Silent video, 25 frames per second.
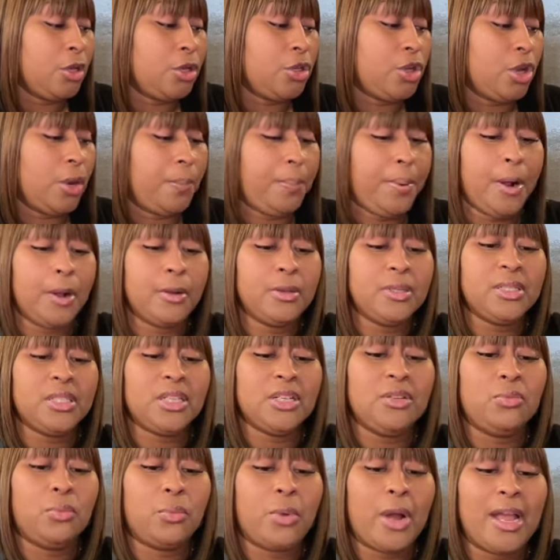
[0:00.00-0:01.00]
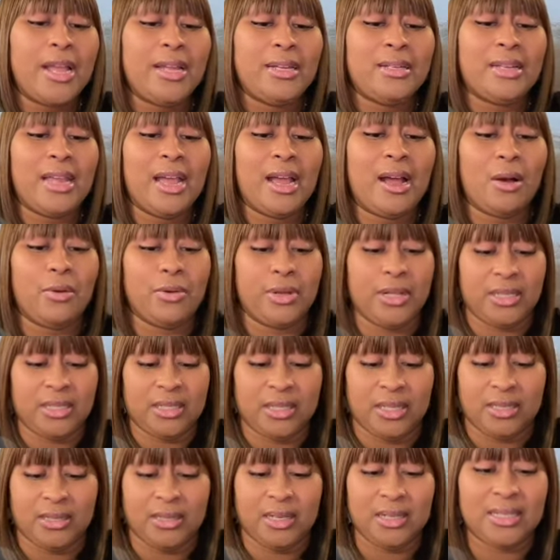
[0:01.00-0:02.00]
Your person right now
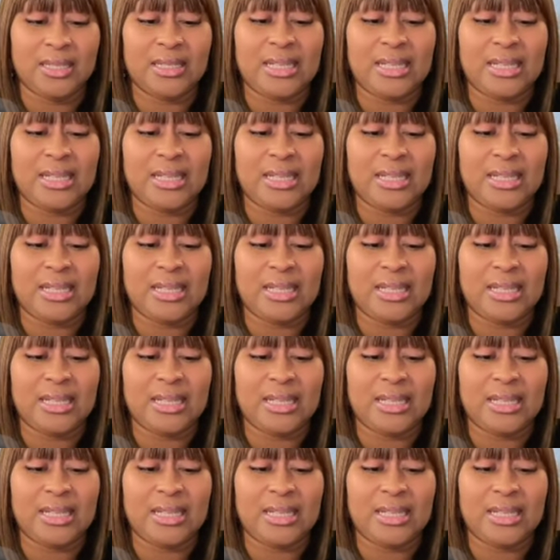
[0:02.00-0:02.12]
is in the